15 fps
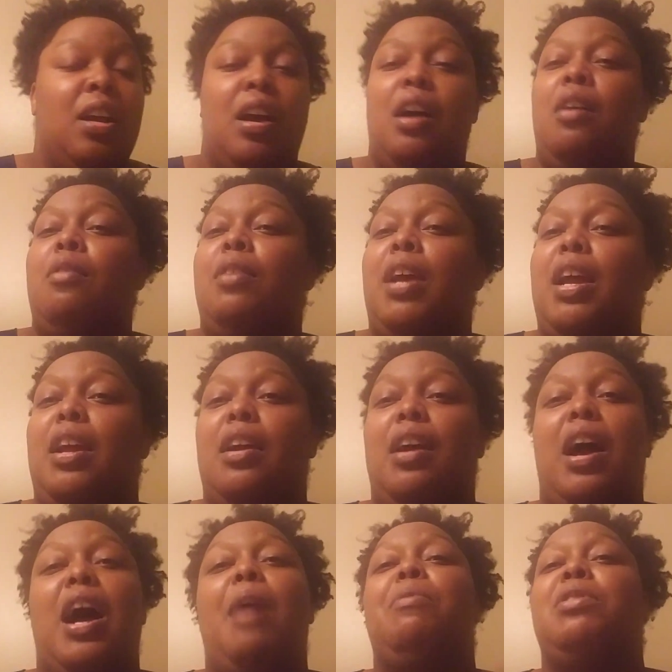Okay,
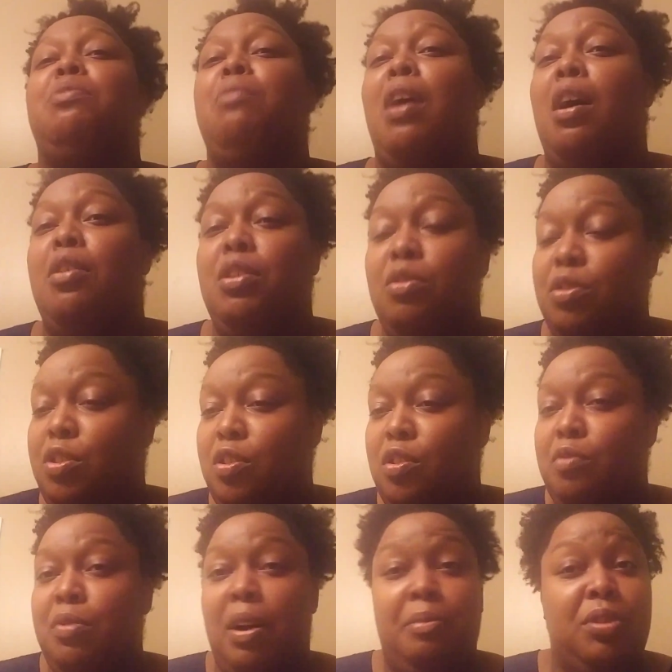I'm a small
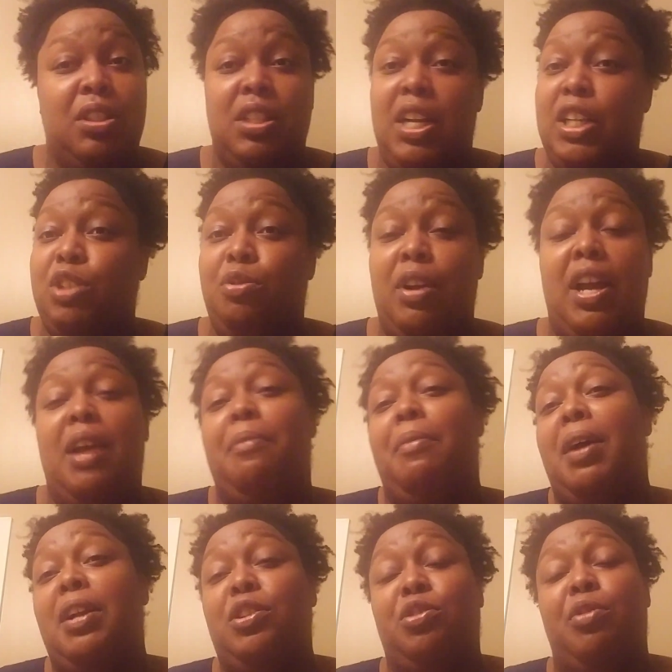YouTuber. I'm just not trying
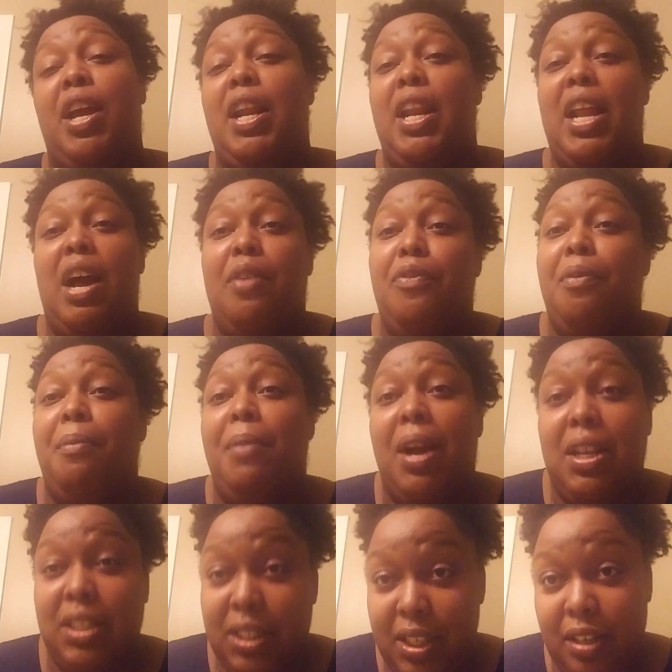my trying it out for
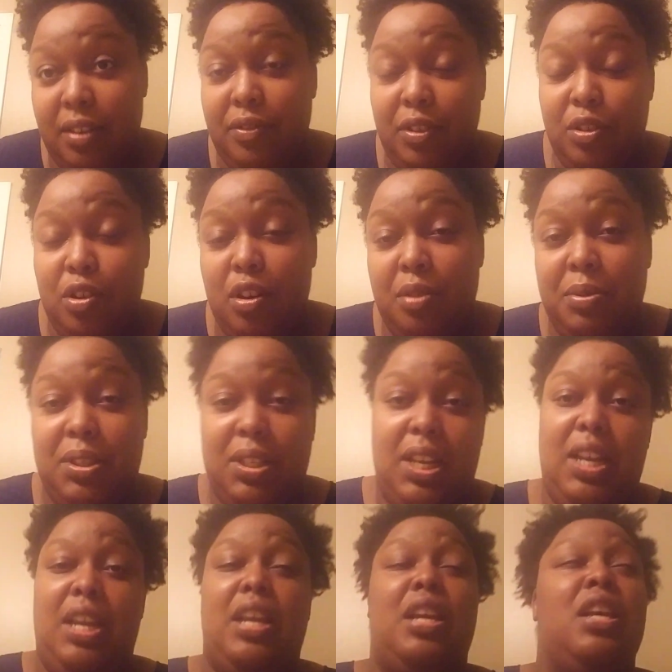myself. You know what I'm
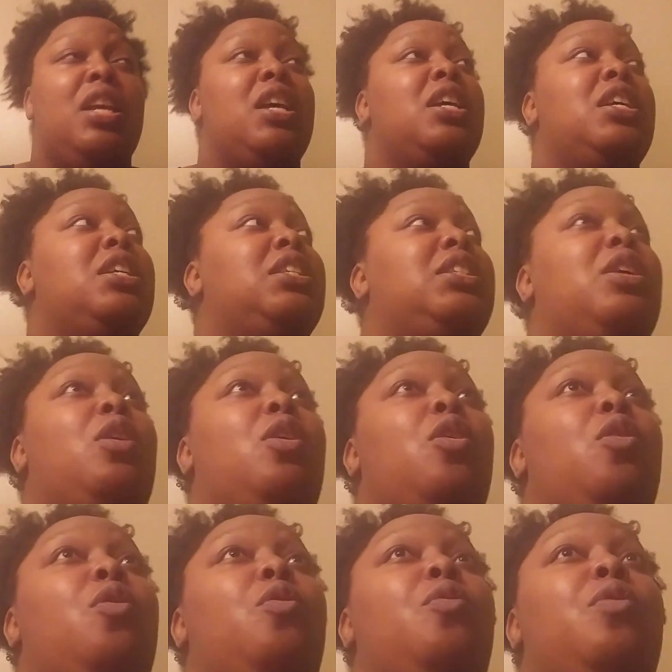saying?
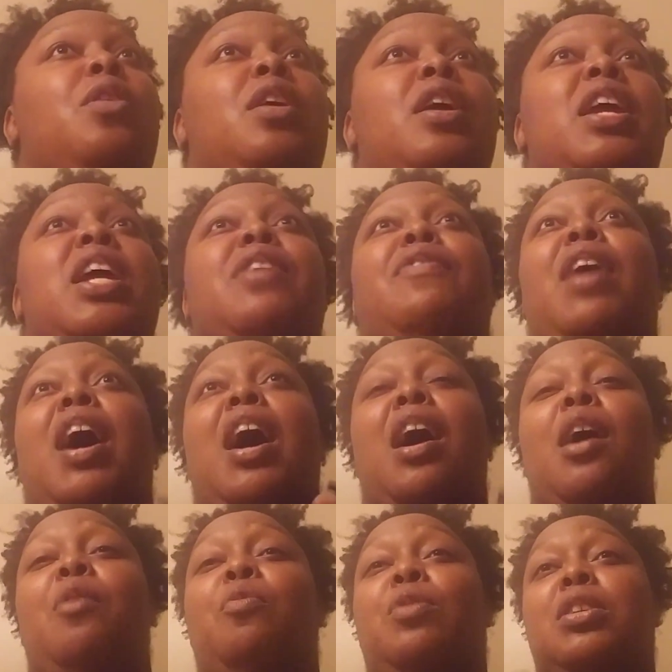So if
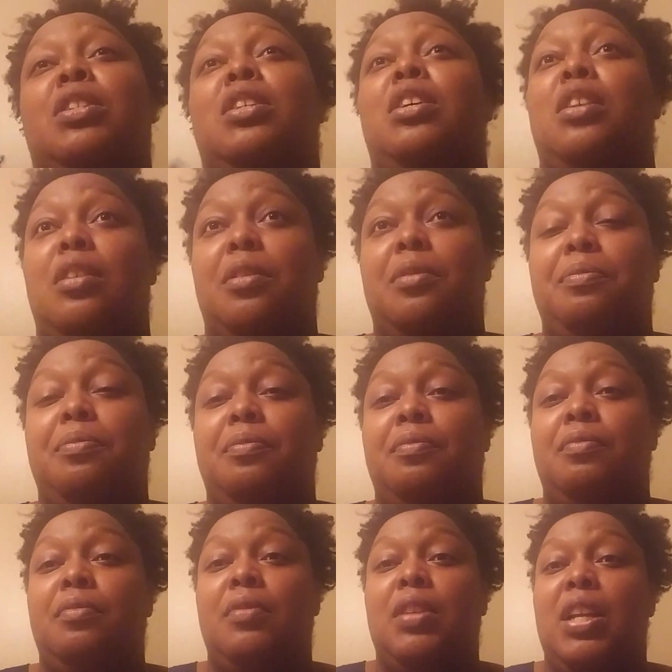I was up
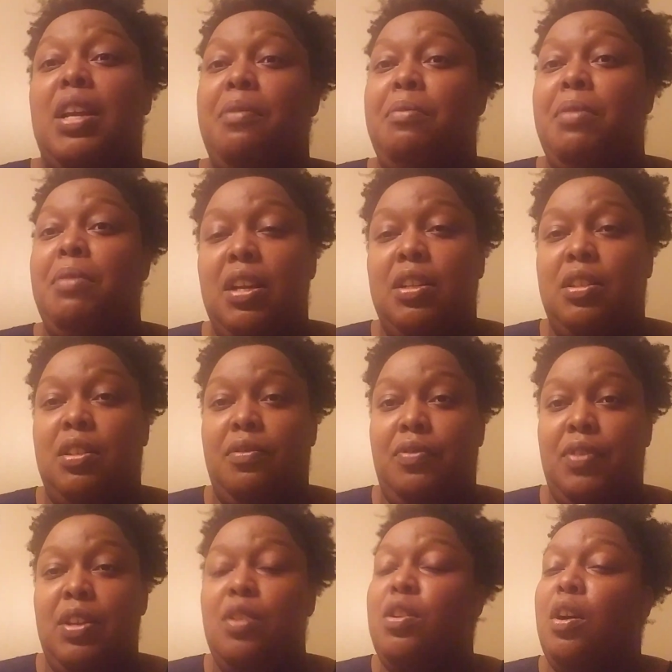it means.
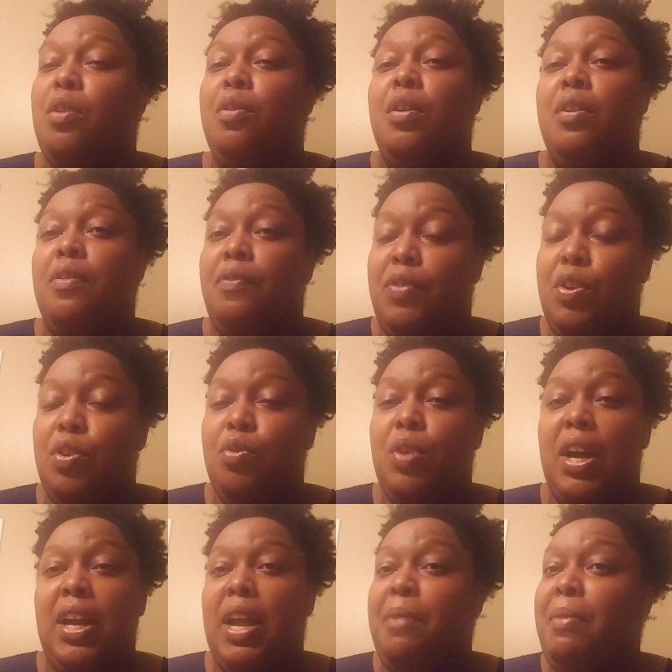And you know, view
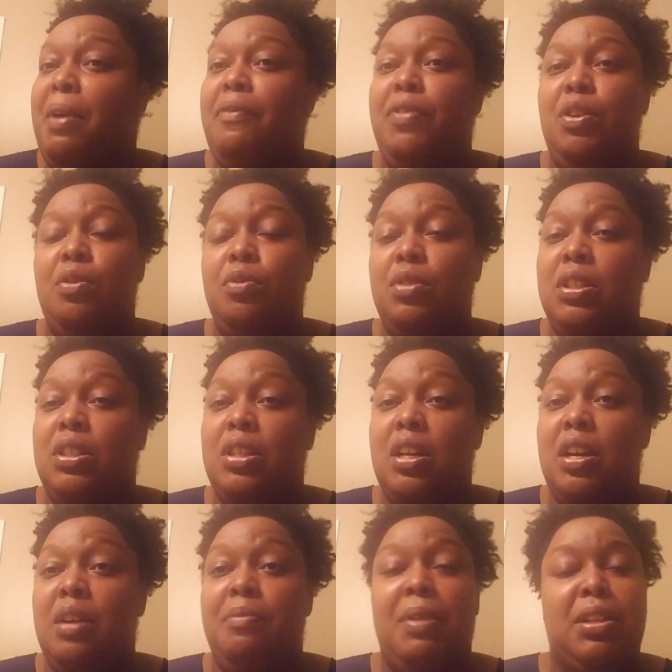I got my views is
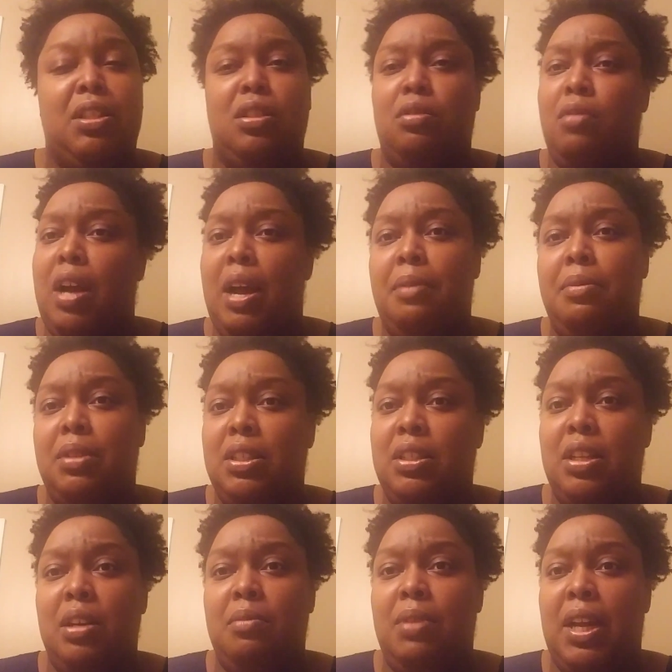up, my subscribers is
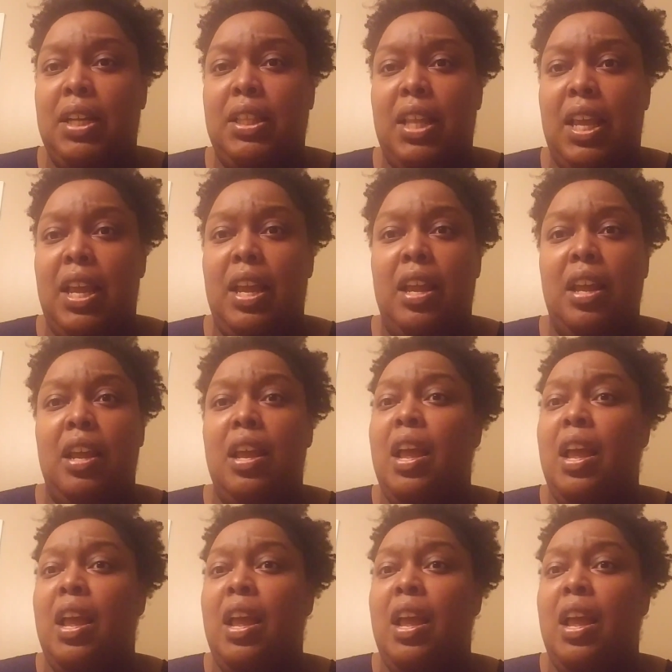up like that.